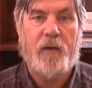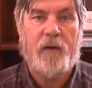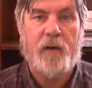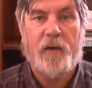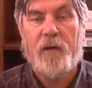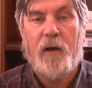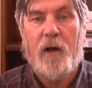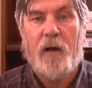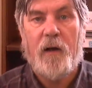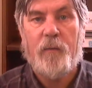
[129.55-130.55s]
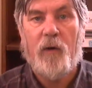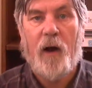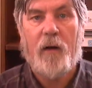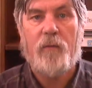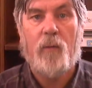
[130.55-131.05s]
and to keep
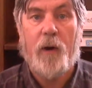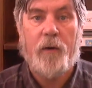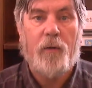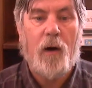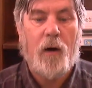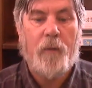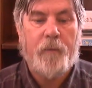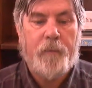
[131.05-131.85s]
track of where you are.